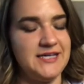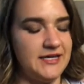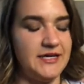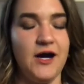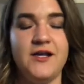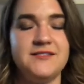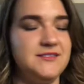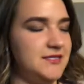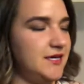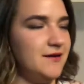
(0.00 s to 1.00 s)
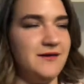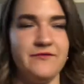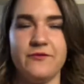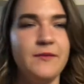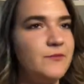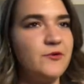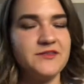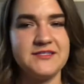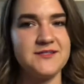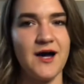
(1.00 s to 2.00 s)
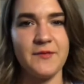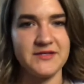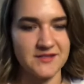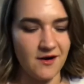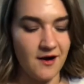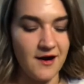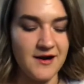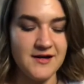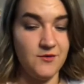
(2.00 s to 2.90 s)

I honestly cannot even remember what these topics are.